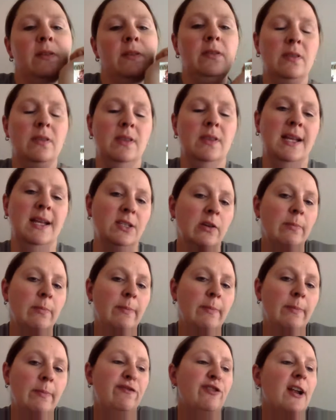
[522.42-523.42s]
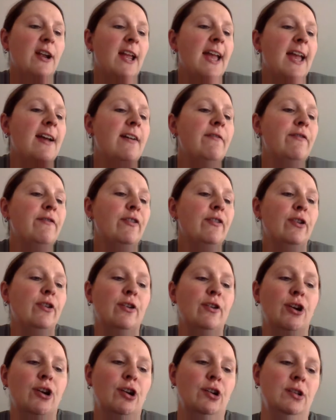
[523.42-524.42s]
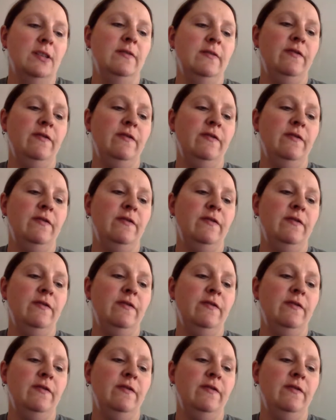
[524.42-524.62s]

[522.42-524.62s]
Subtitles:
that took me forever to